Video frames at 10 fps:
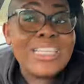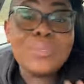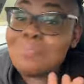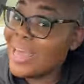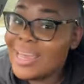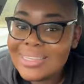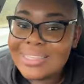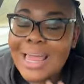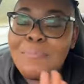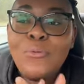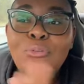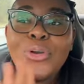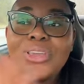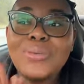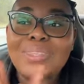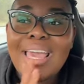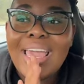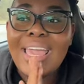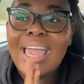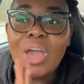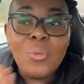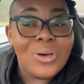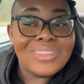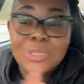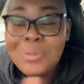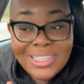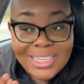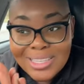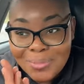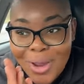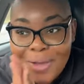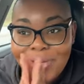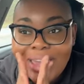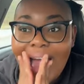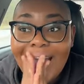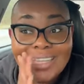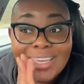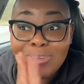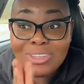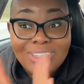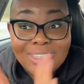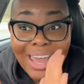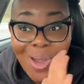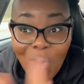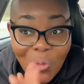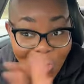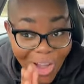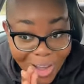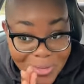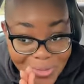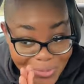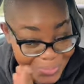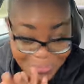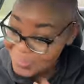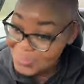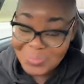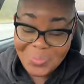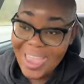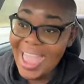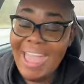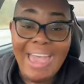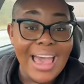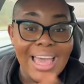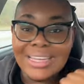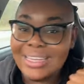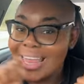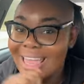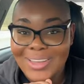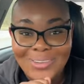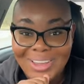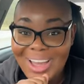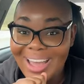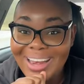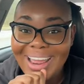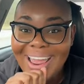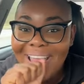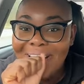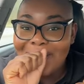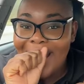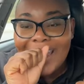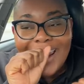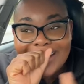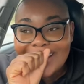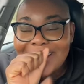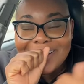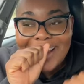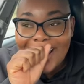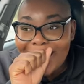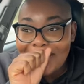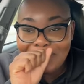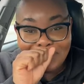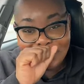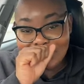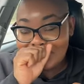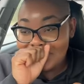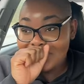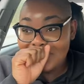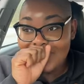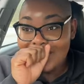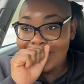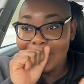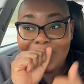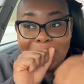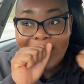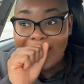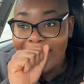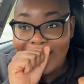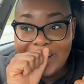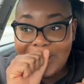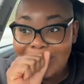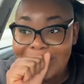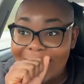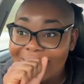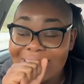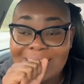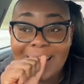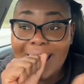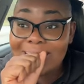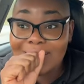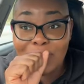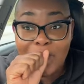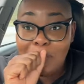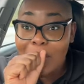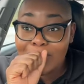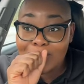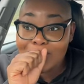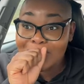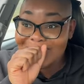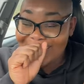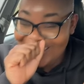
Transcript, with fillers: It's just best. Like, before you say, well, this person isn't a prophet, I think you should just kind of hold off and like go to God, right? Like the other day, there was a man on here who was like, he's the last of the apostles.